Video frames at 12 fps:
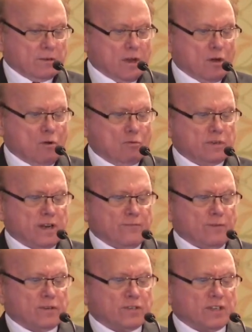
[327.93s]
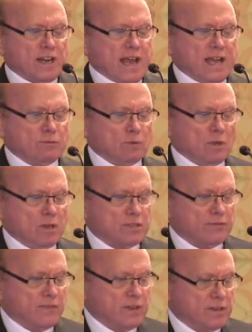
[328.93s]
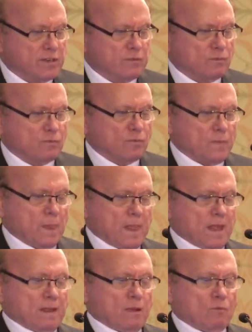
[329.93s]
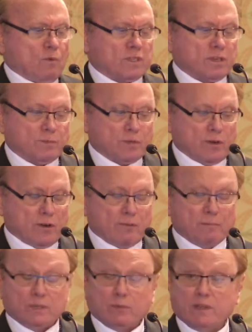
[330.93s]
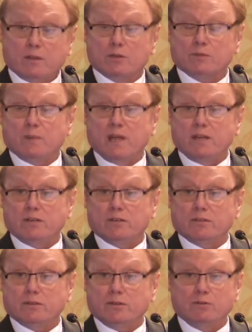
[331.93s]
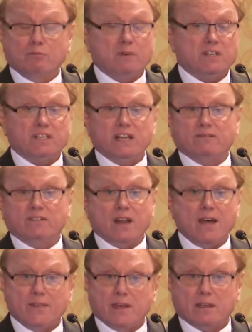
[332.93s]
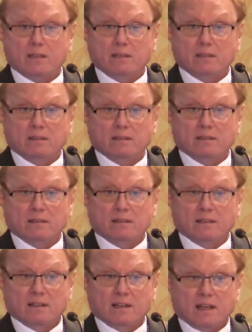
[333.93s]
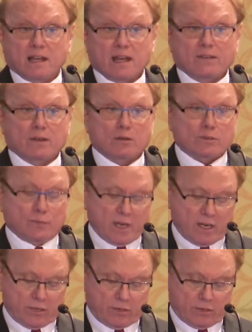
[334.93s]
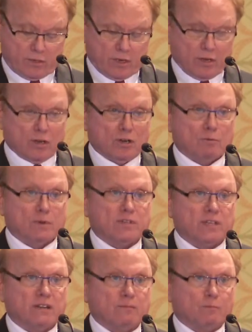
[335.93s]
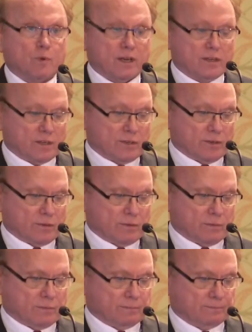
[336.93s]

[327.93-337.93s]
No difference in annual loss of vision was observed between those patients who received nothing and those patients who received prednisone.